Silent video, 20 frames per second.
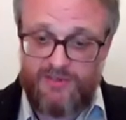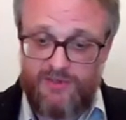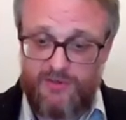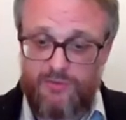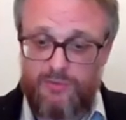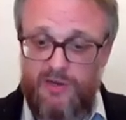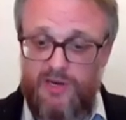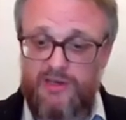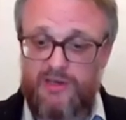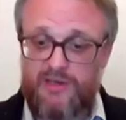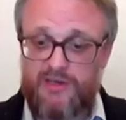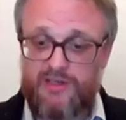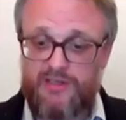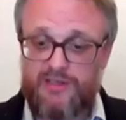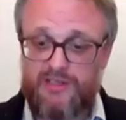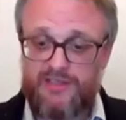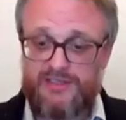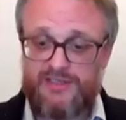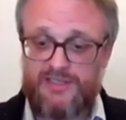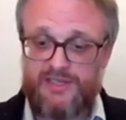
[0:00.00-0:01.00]
fieldwork
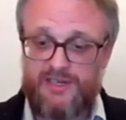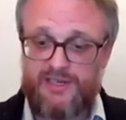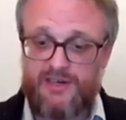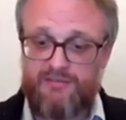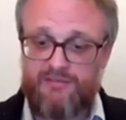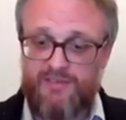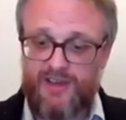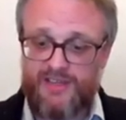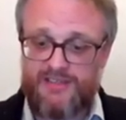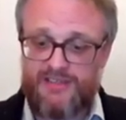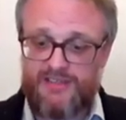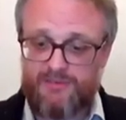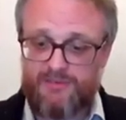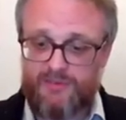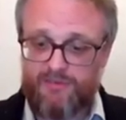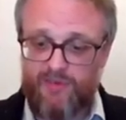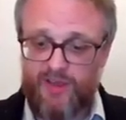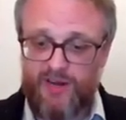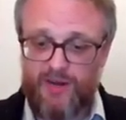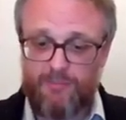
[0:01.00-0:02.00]
conducted in advance of
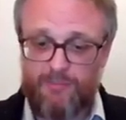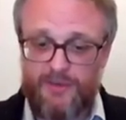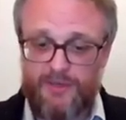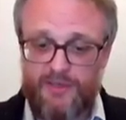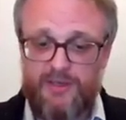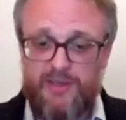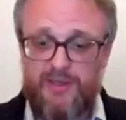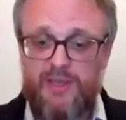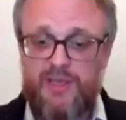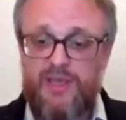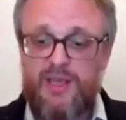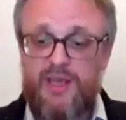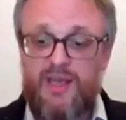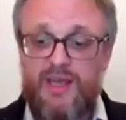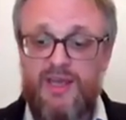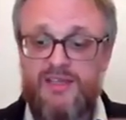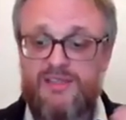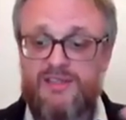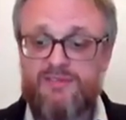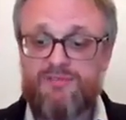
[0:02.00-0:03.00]
development,
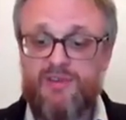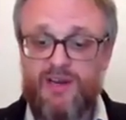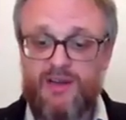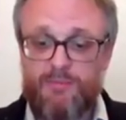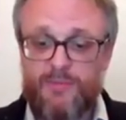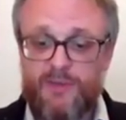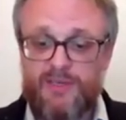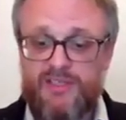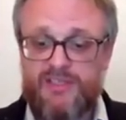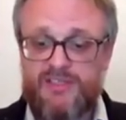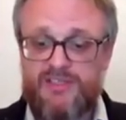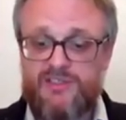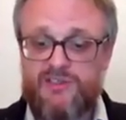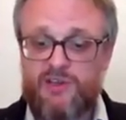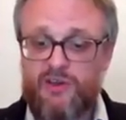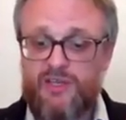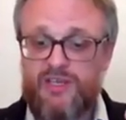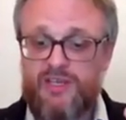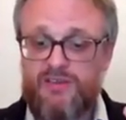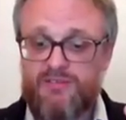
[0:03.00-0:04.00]
as development is
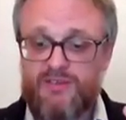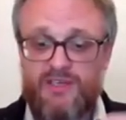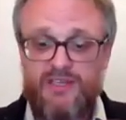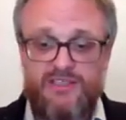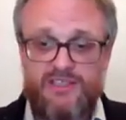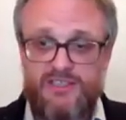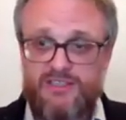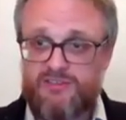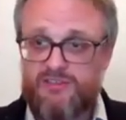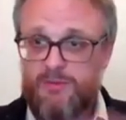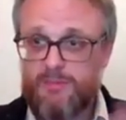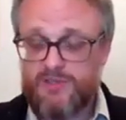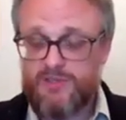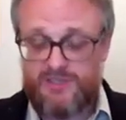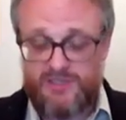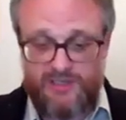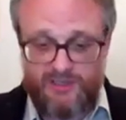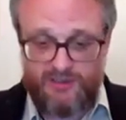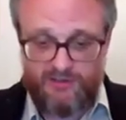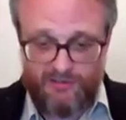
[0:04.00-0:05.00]
not evenly
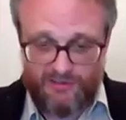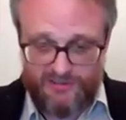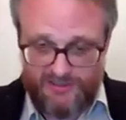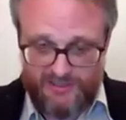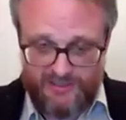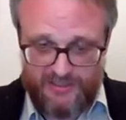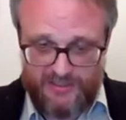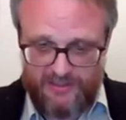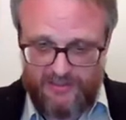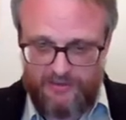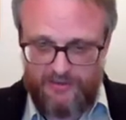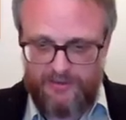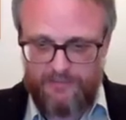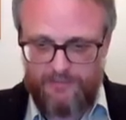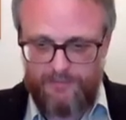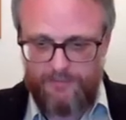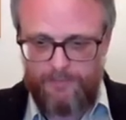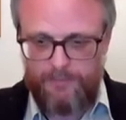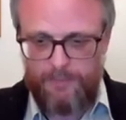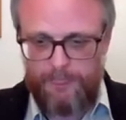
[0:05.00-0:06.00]
distributed across England.
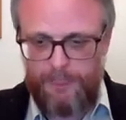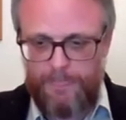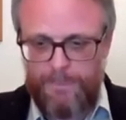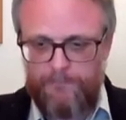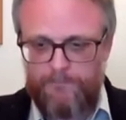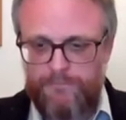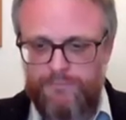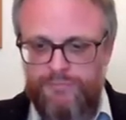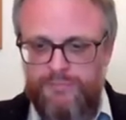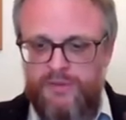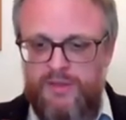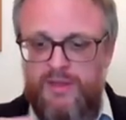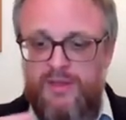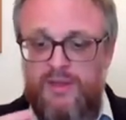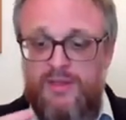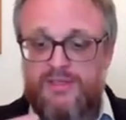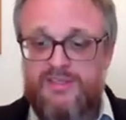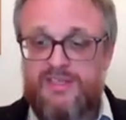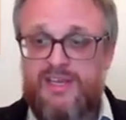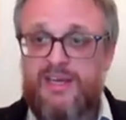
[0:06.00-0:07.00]

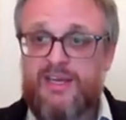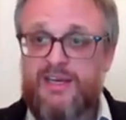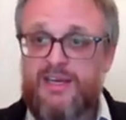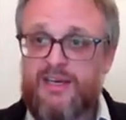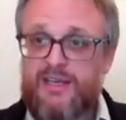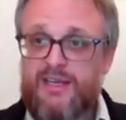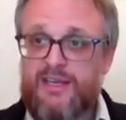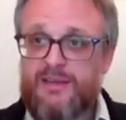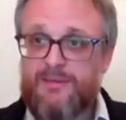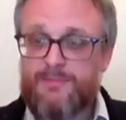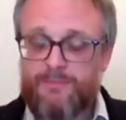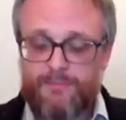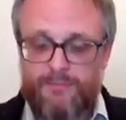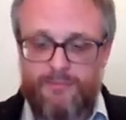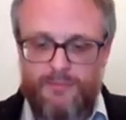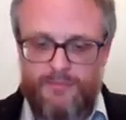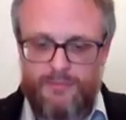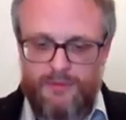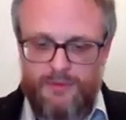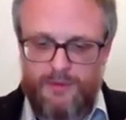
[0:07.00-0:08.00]
Secondly,
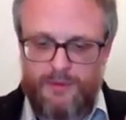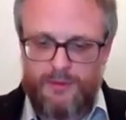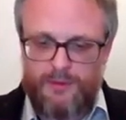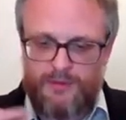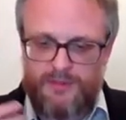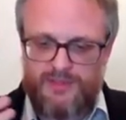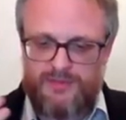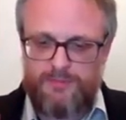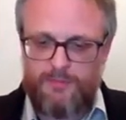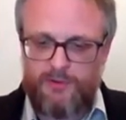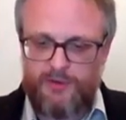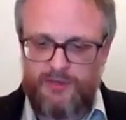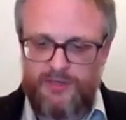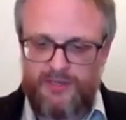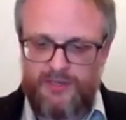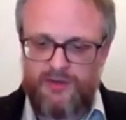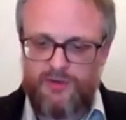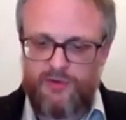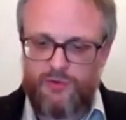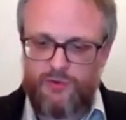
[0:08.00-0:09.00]
this
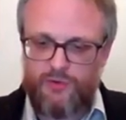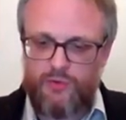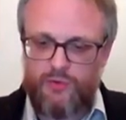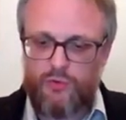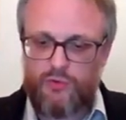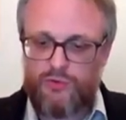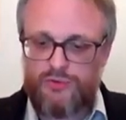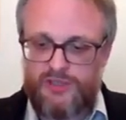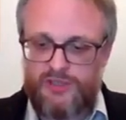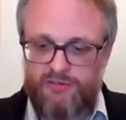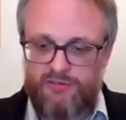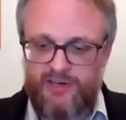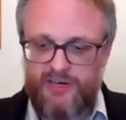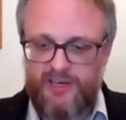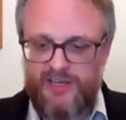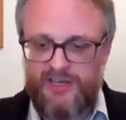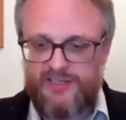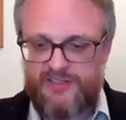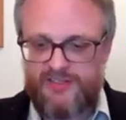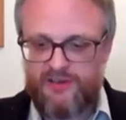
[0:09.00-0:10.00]
modelling also
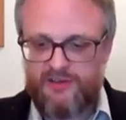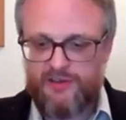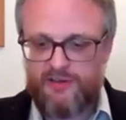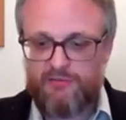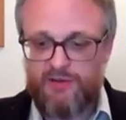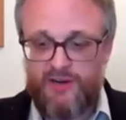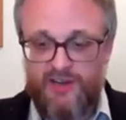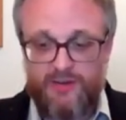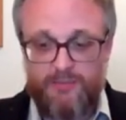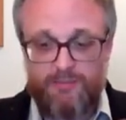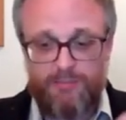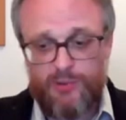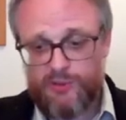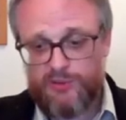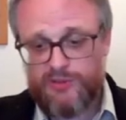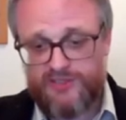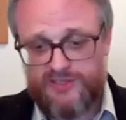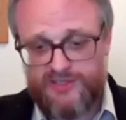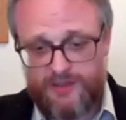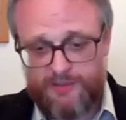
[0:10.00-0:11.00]
relies on the rather
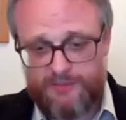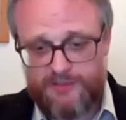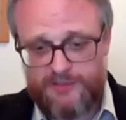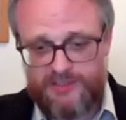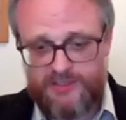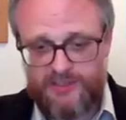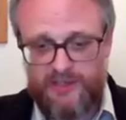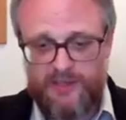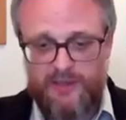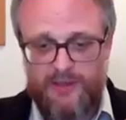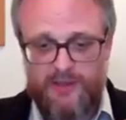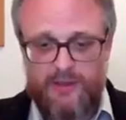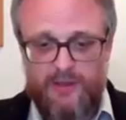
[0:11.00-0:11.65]
bold assumption